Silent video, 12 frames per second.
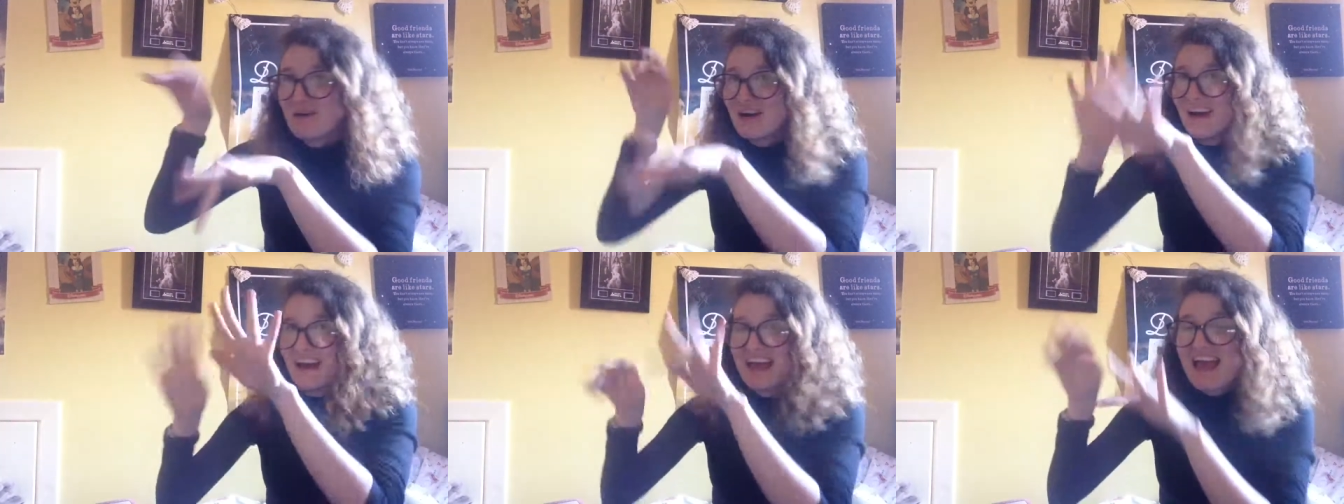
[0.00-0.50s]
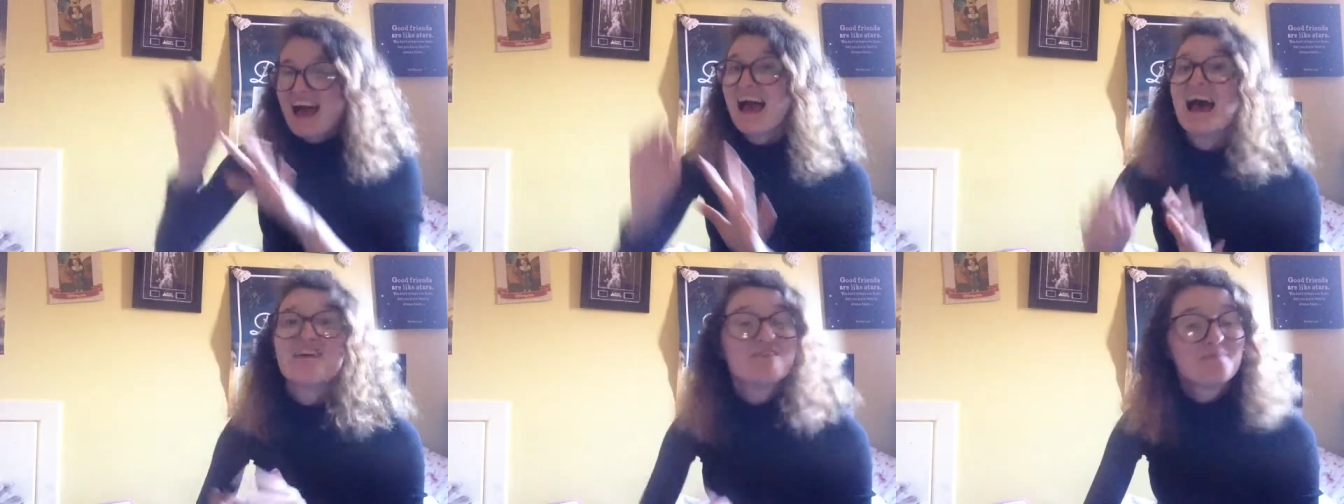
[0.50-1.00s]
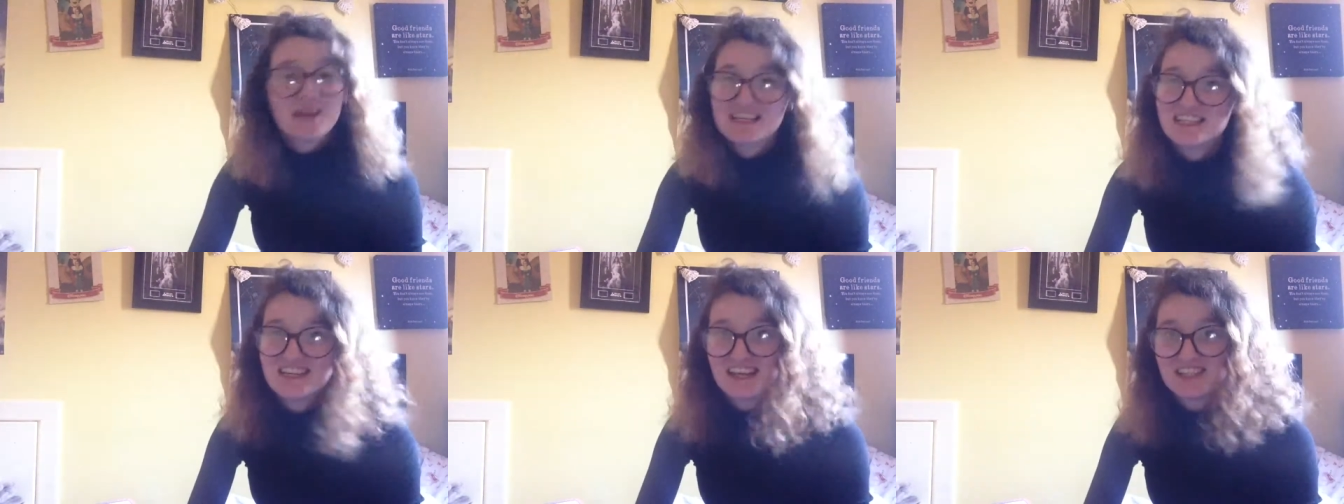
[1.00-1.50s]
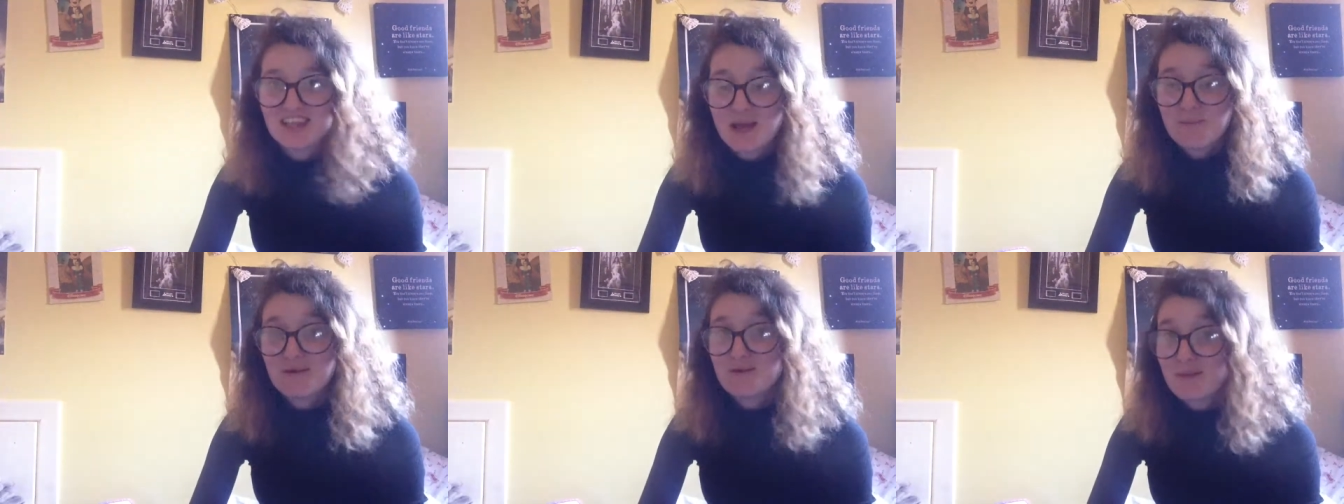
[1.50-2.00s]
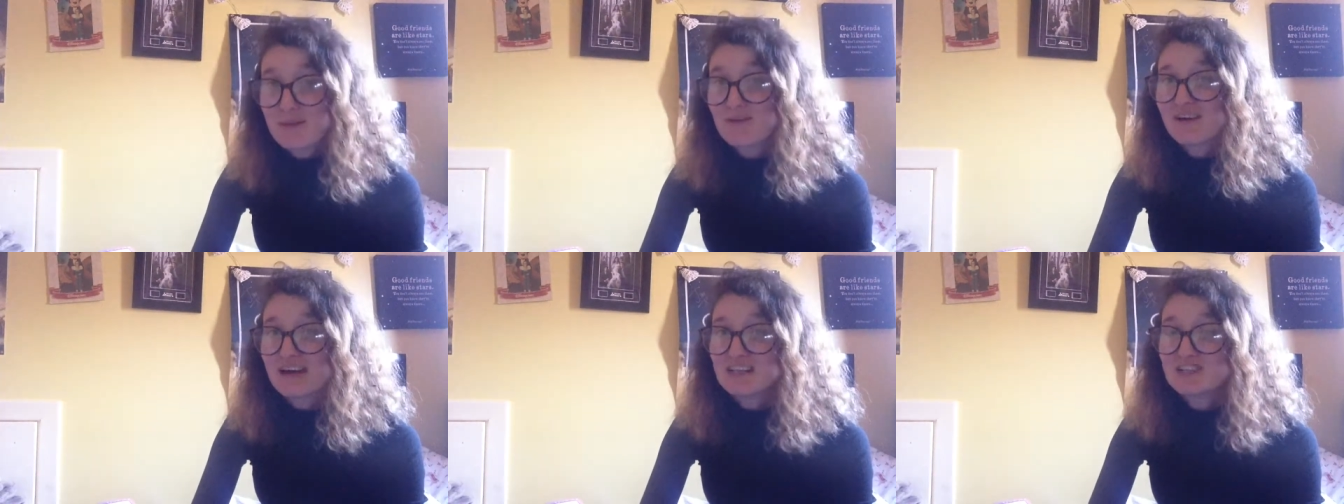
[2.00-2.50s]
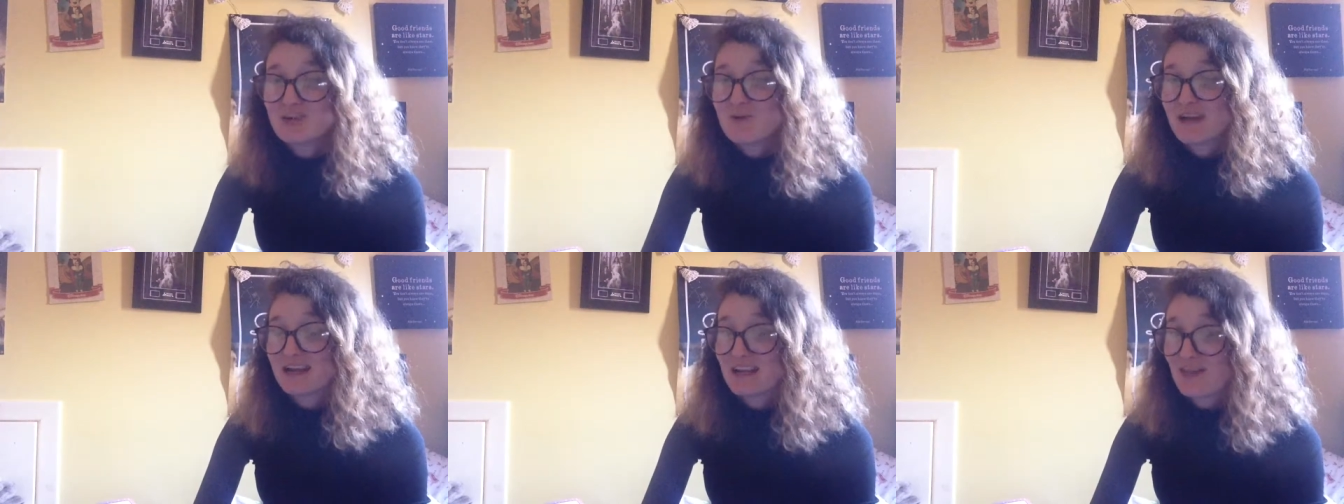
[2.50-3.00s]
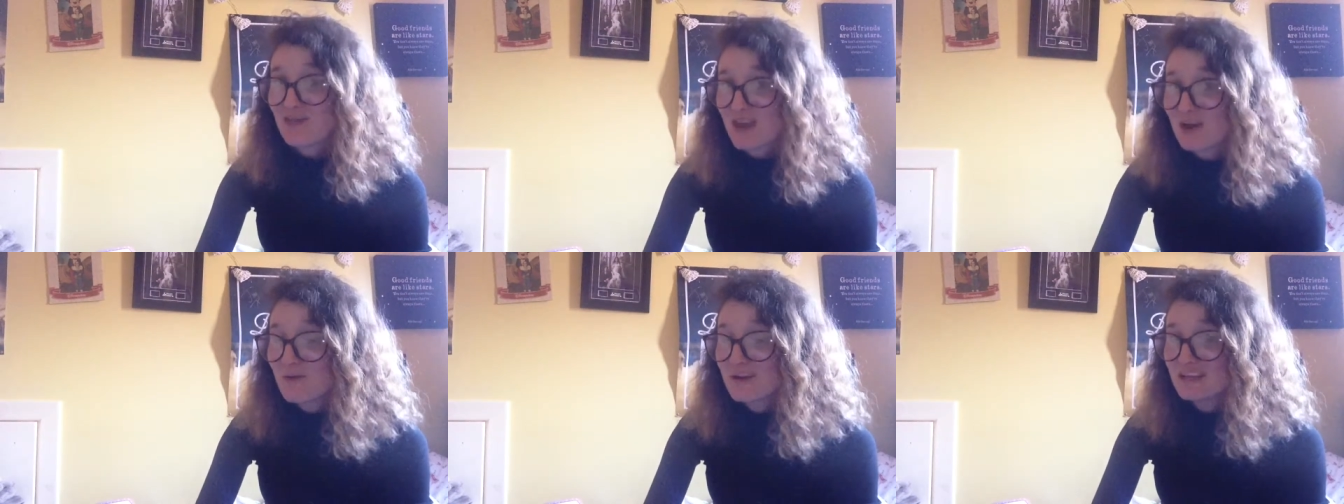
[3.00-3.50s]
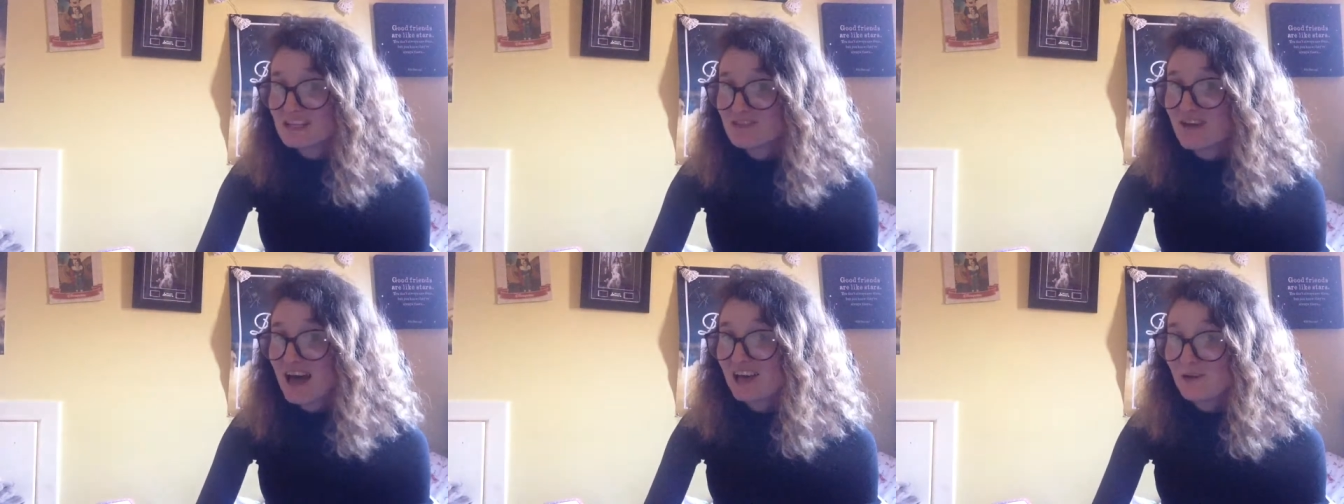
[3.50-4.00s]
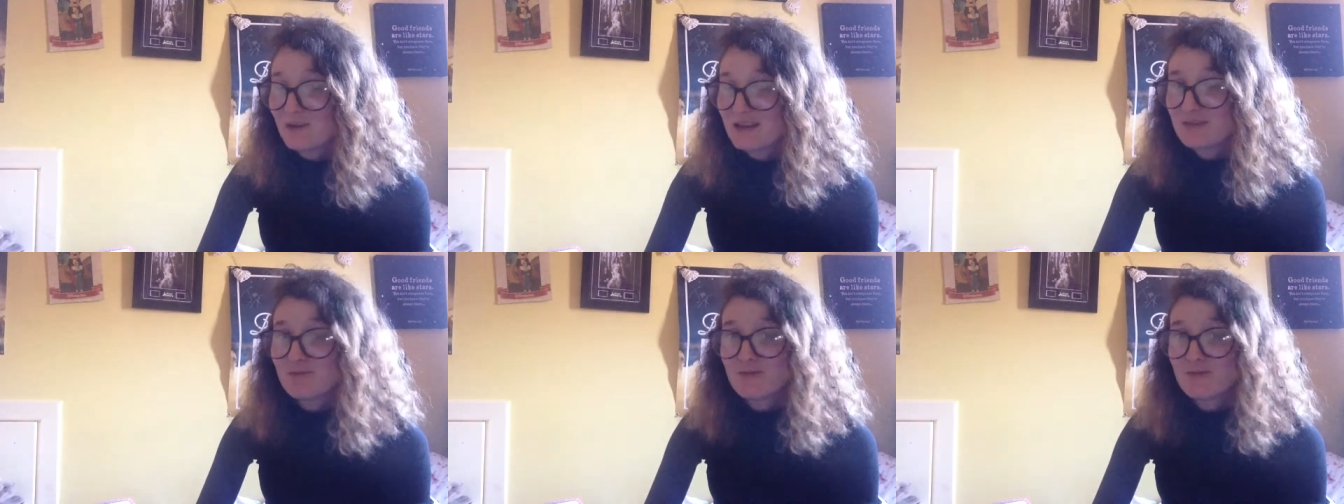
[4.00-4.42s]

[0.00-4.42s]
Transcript: I haven't mentioned this yet, but remember last year when I did 31 days of Halloween,